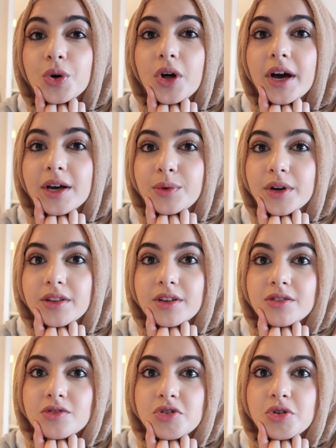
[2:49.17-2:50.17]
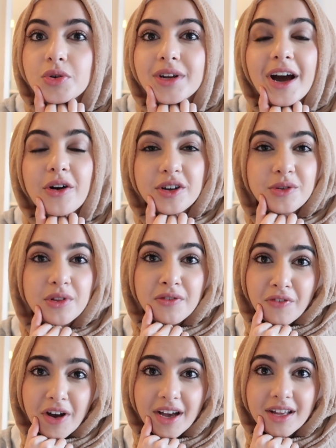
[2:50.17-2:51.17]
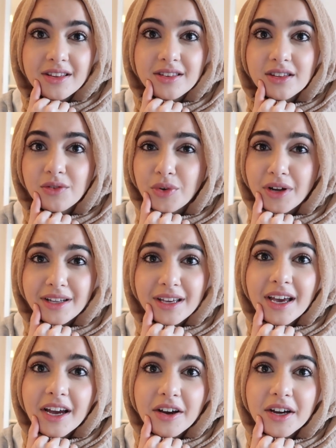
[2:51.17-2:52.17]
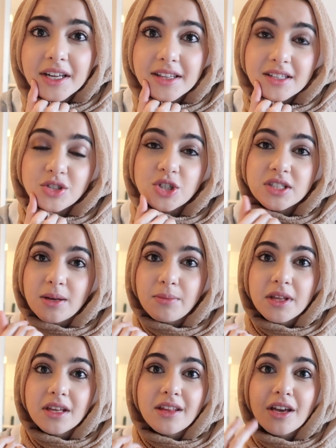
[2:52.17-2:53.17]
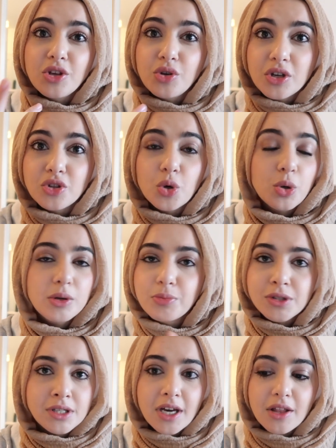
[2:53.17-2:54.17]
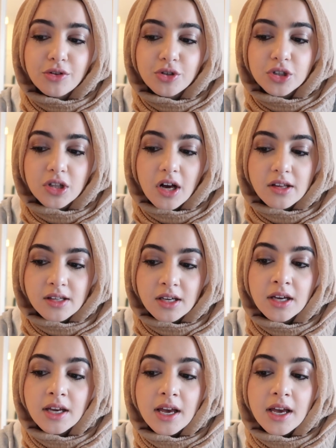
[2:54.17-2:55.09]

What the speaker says: I'd wear this to an outing with friends, running errands. It's just something that you can totally put together in your closet.